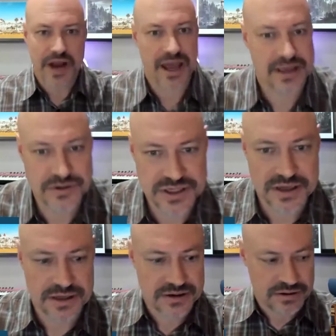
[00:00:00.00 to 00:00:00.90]
I'm not
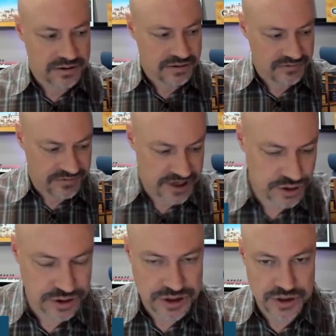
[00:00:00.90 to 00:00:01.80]
using
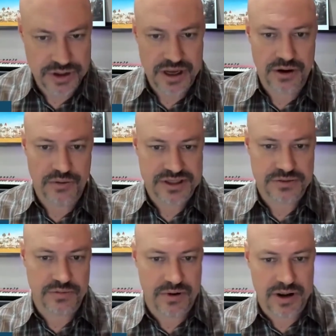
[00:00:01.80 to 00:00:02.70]
Visual Studio,
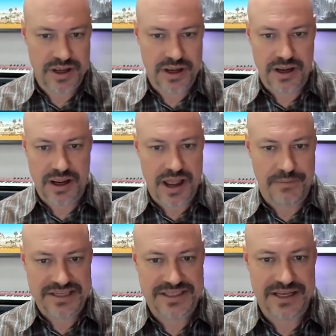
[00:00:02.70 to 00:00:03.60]

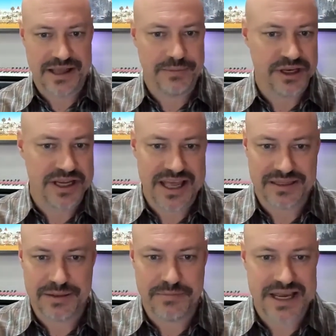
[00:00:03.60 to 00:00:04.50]
am I still able to
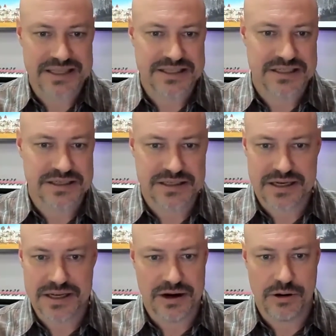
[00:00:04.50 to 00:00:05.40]
get the bits,
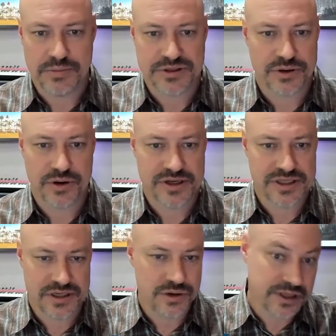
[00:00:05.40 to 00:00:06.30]
open
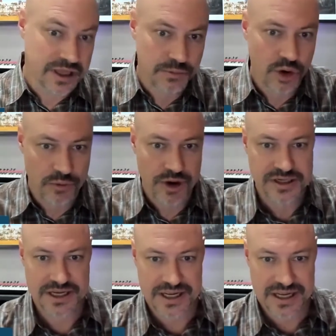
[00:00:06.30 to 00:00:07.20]
source and do a little more
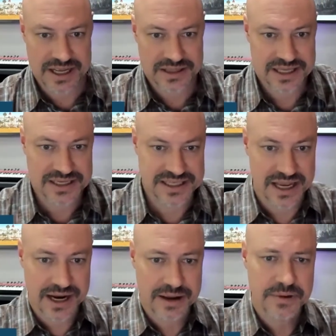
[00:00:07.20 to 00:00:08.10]
work to get things
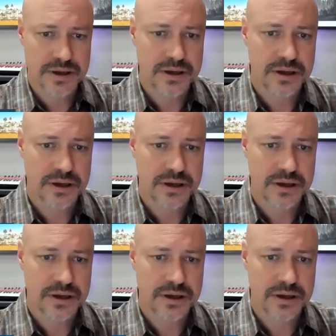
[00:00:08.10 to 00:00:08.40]
set up?